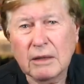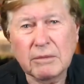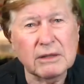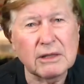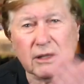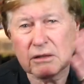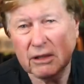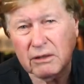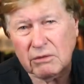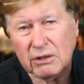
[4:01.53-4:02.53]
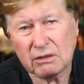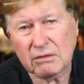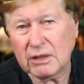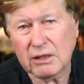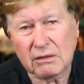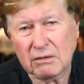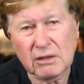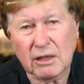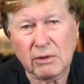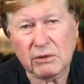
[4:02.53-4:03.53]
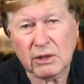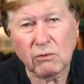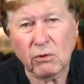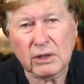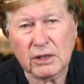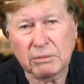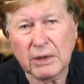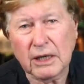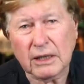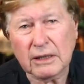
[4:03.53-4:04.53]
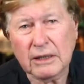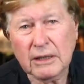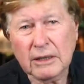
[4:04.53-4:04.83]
But this summer was a walk in the park.